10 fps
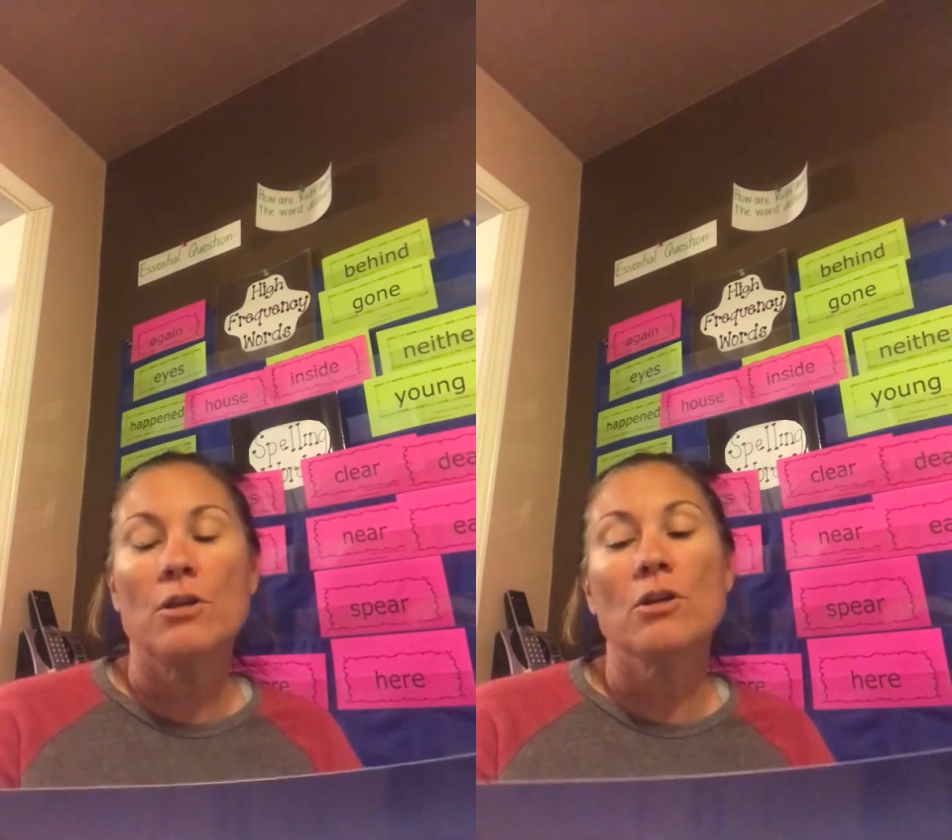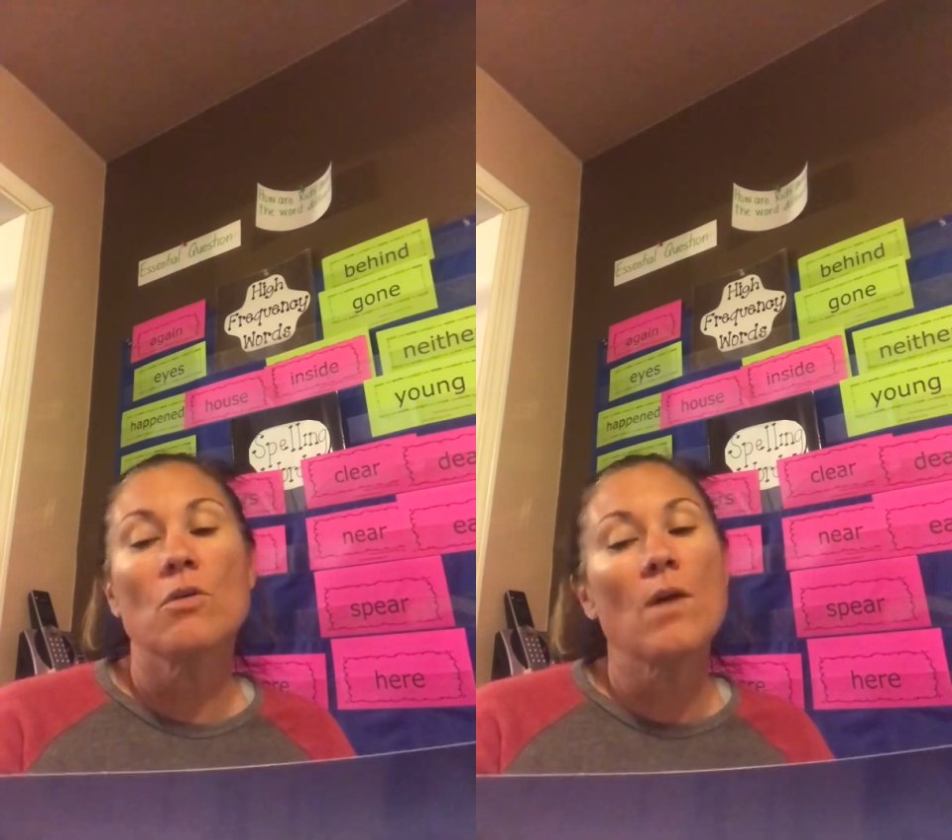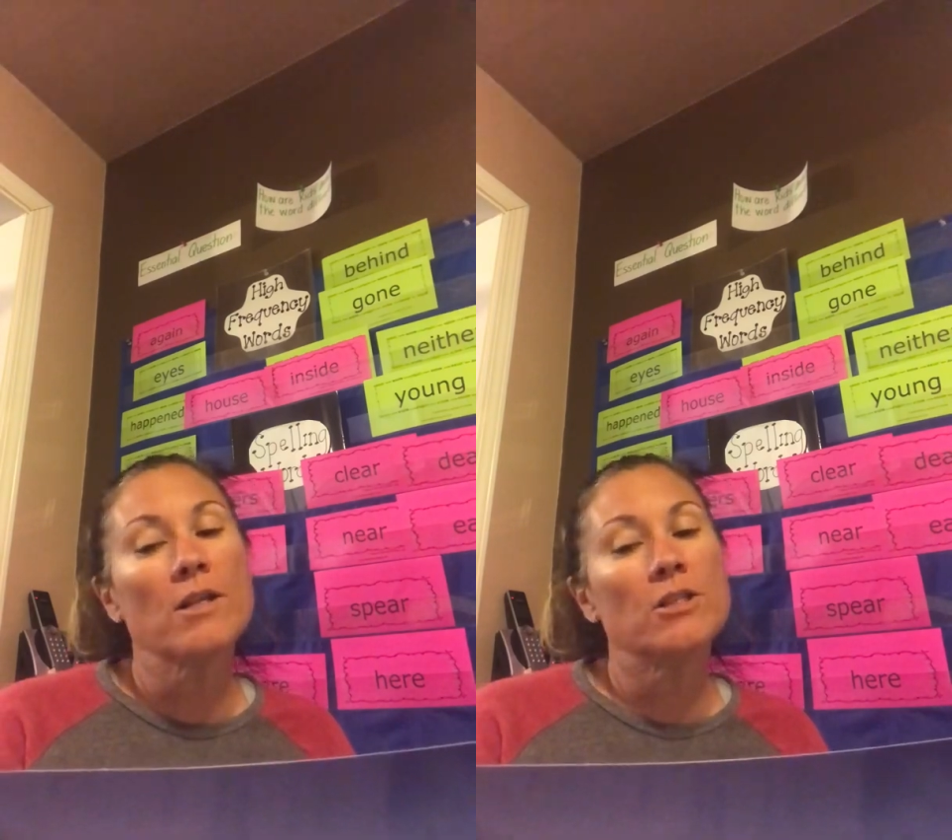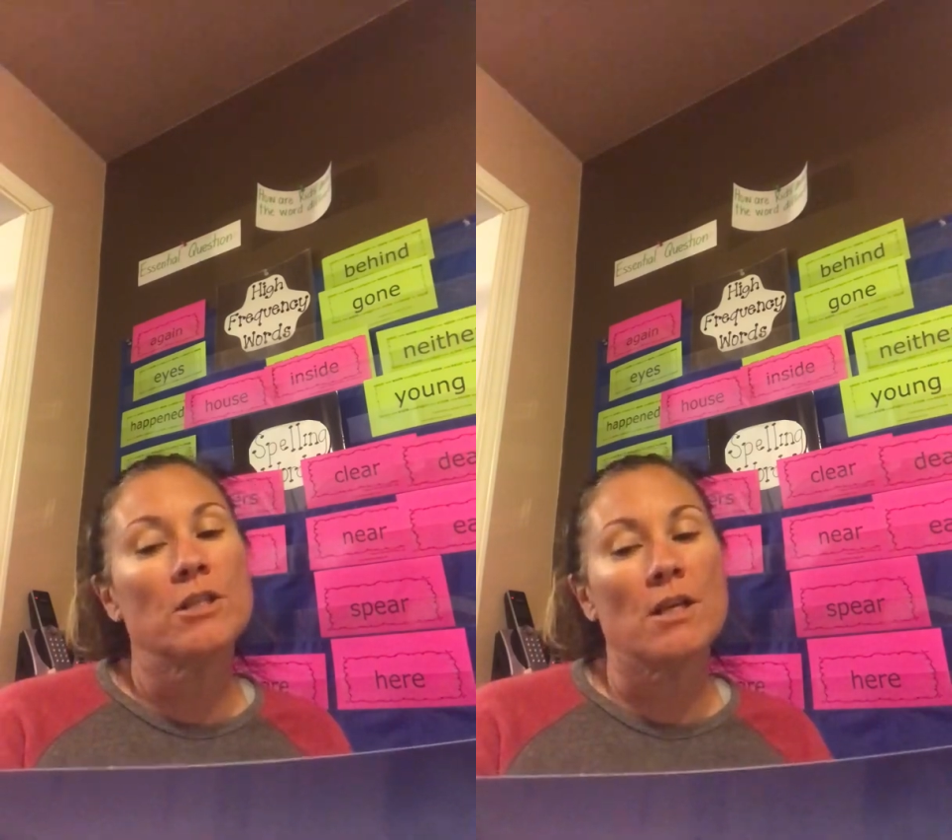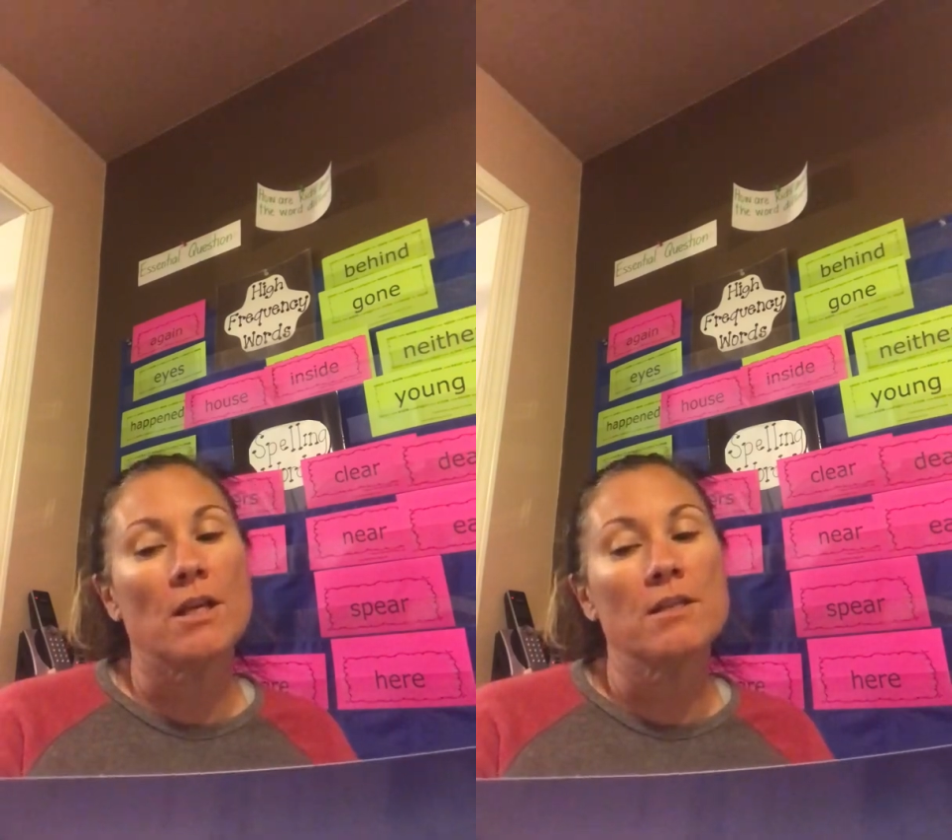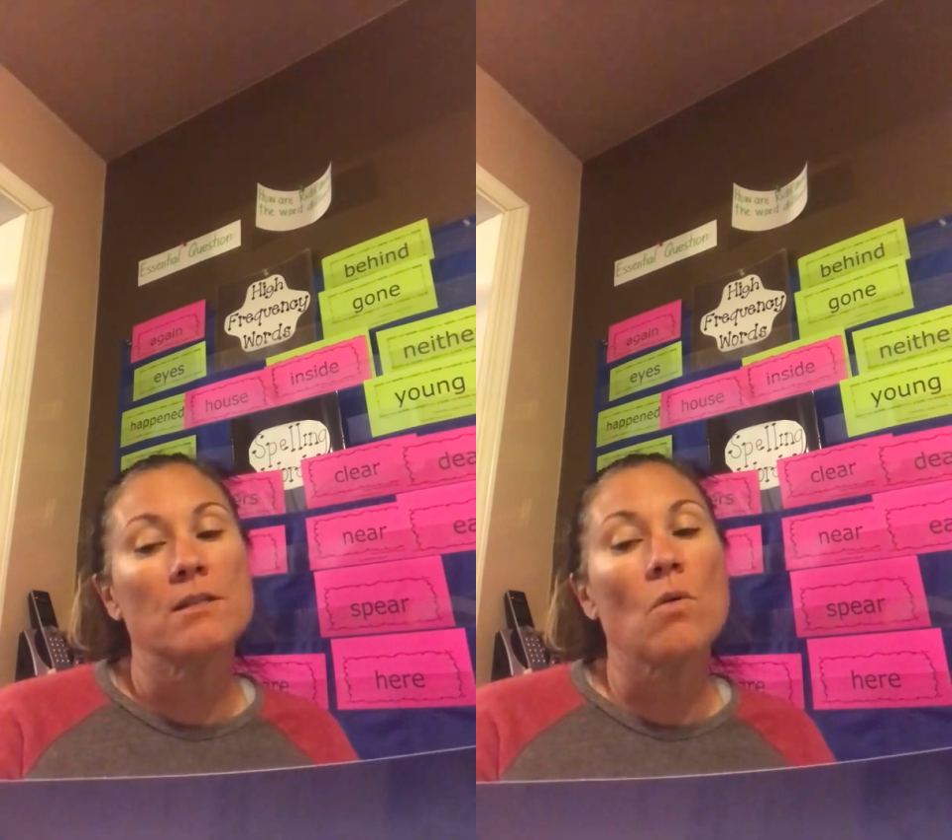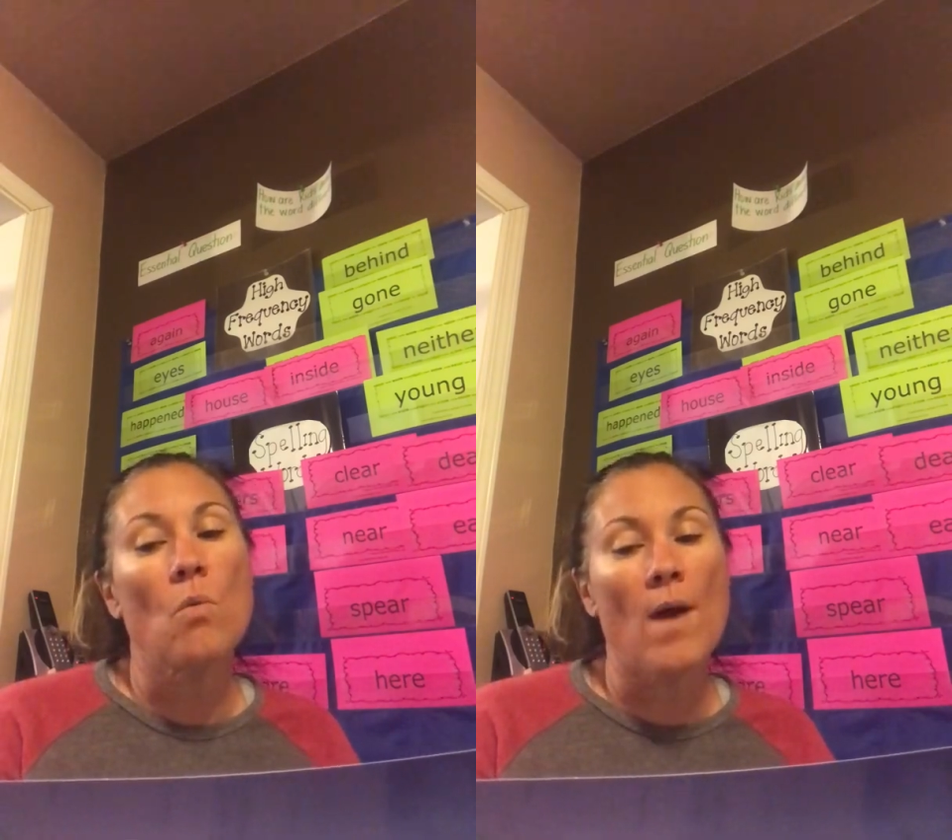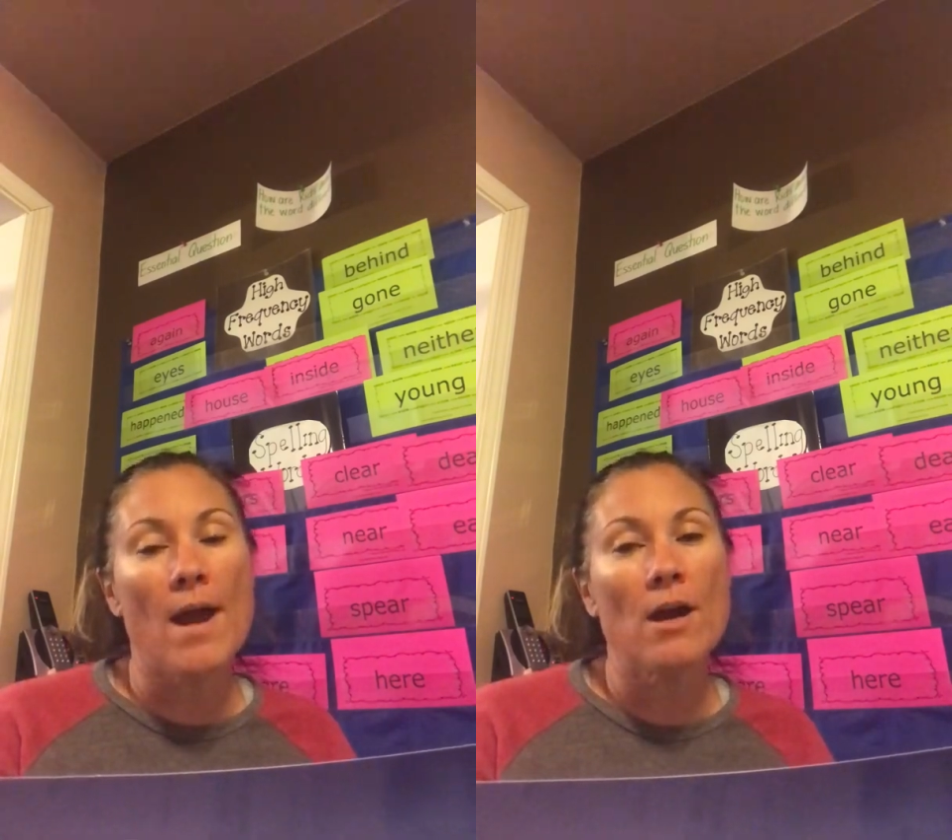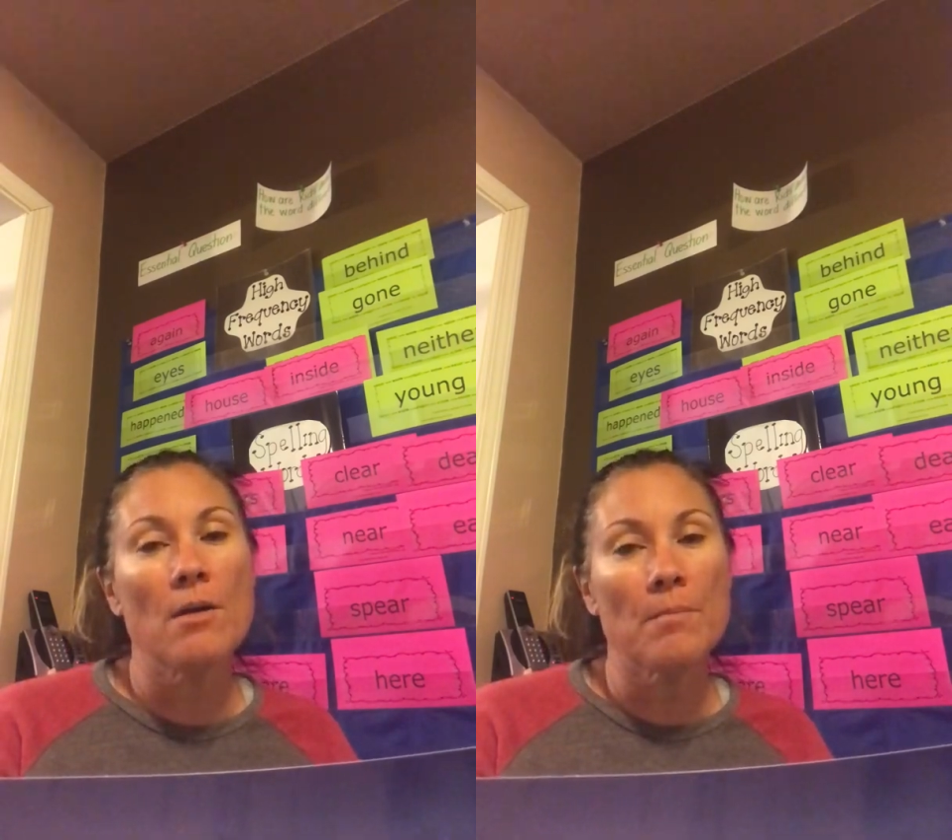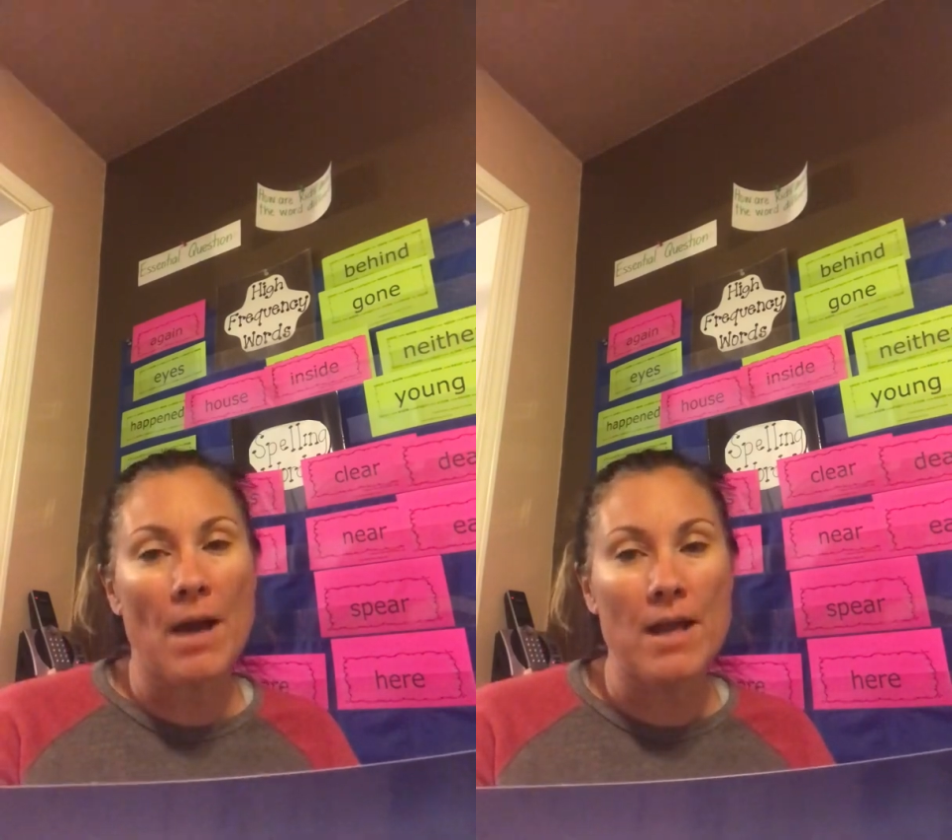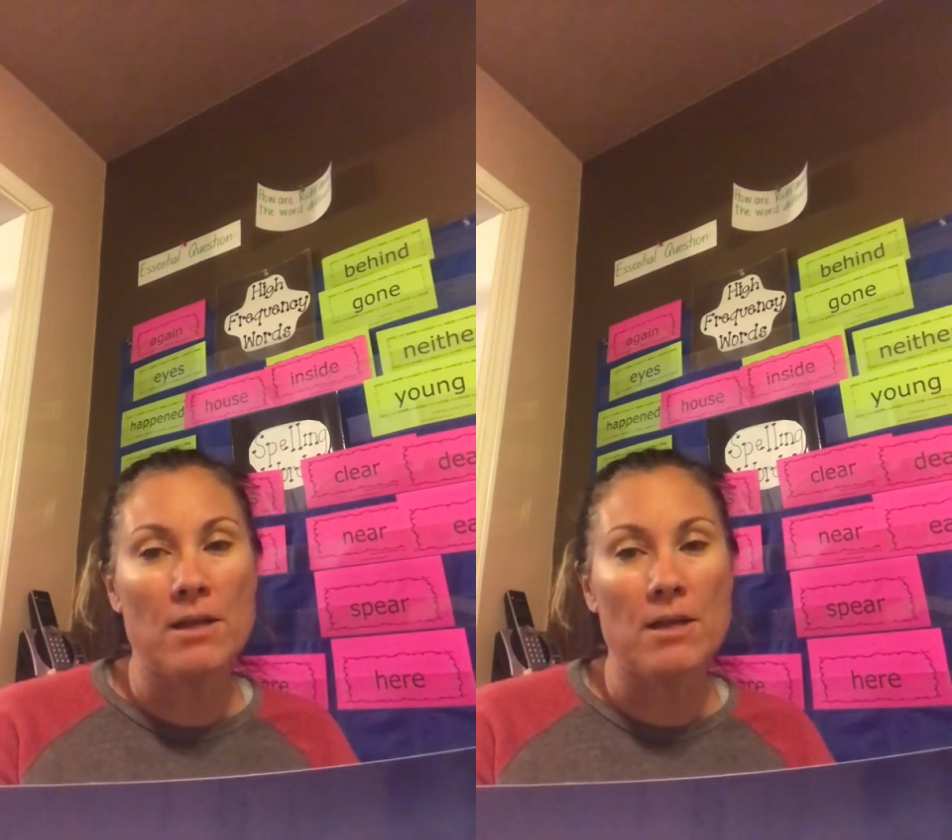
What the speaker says: Your question is, where might